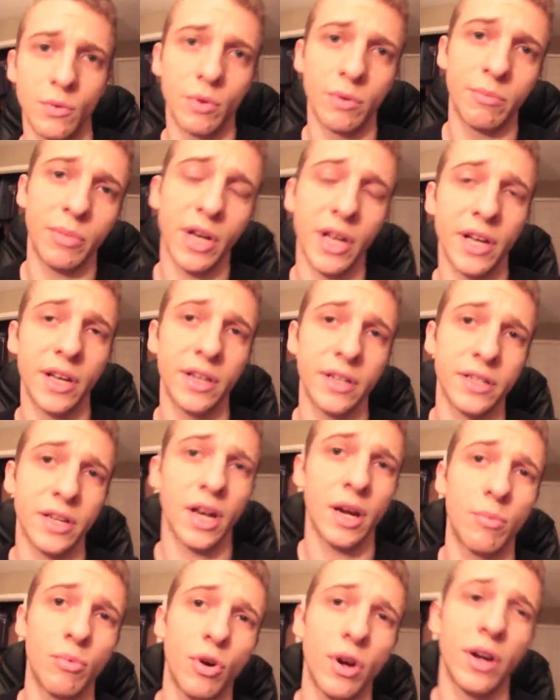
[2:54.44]
when buying a
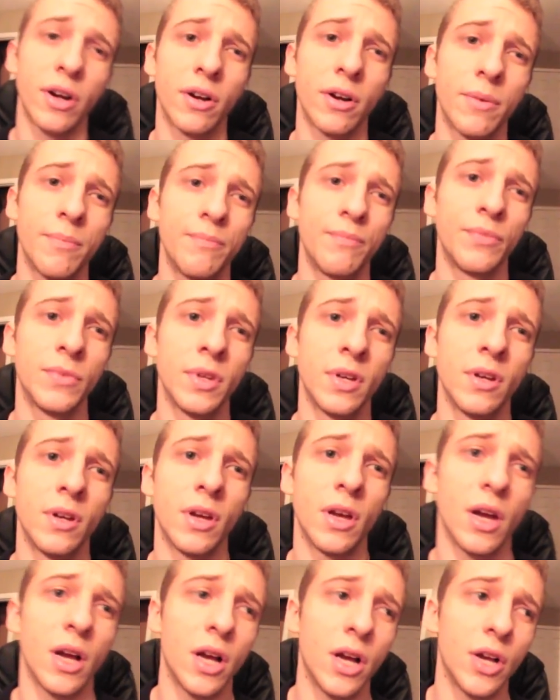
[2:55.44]
typewriter,
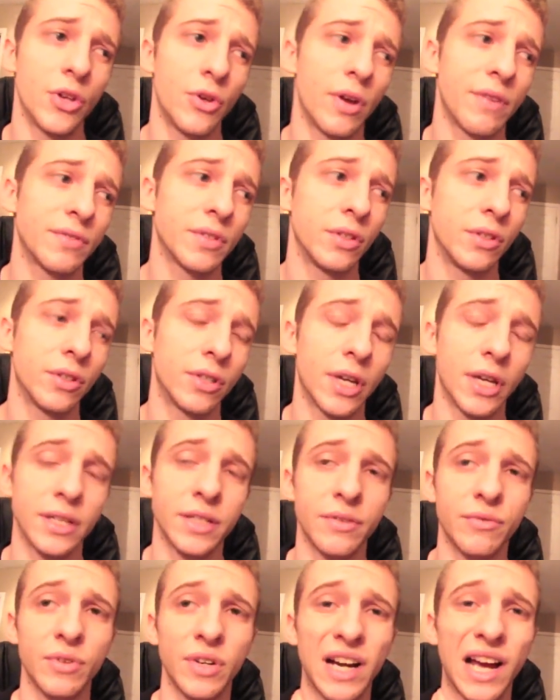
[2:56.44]
you have to look at
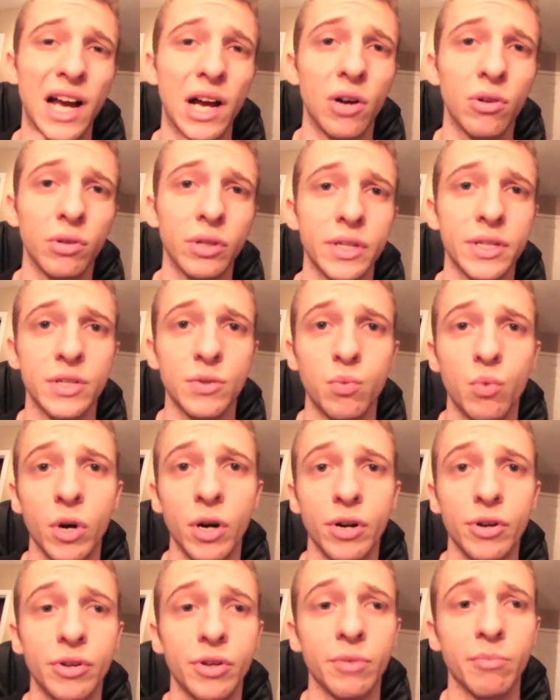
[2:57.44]
different outlets
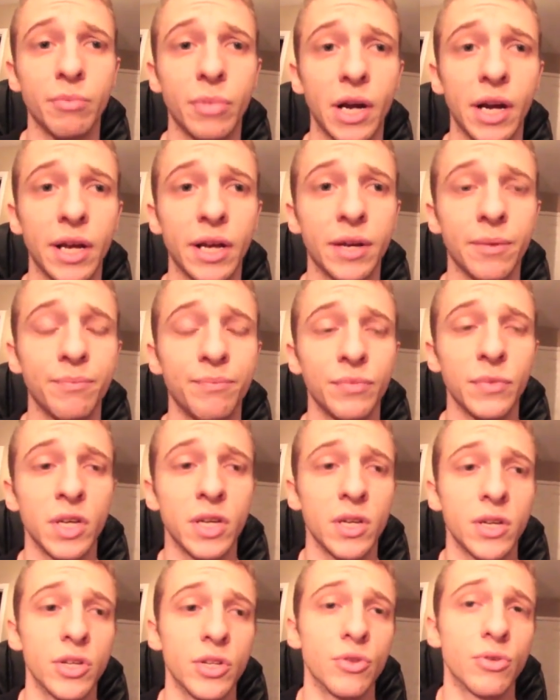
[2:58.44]
where you can buy it.
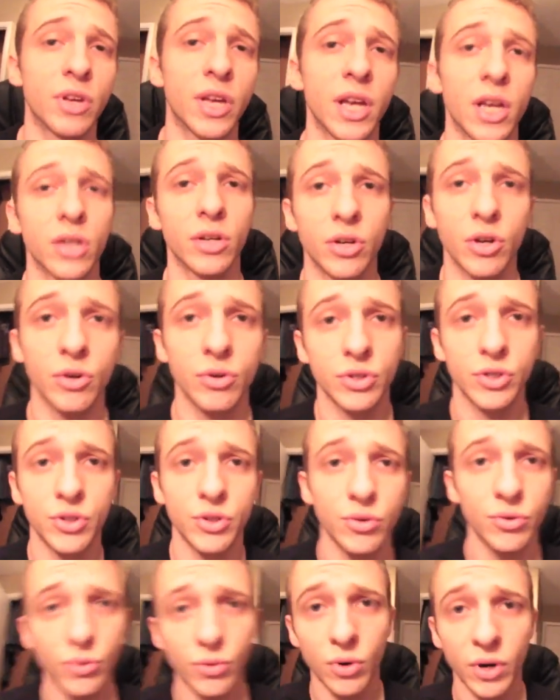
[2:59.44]
You can go
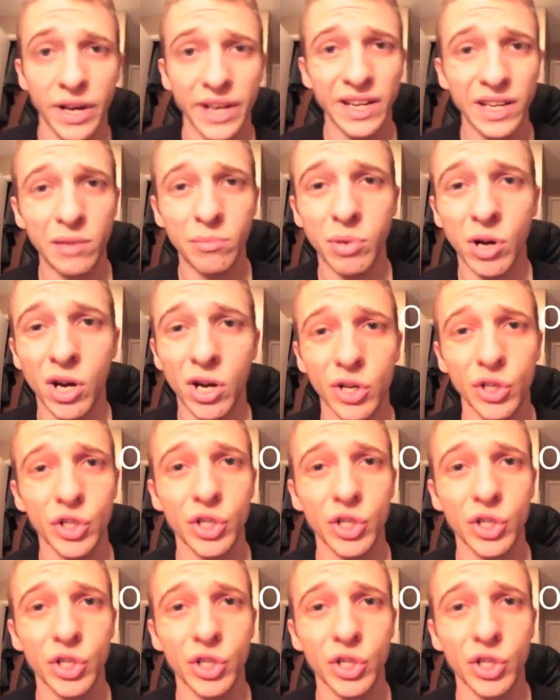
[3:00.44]
to any pawn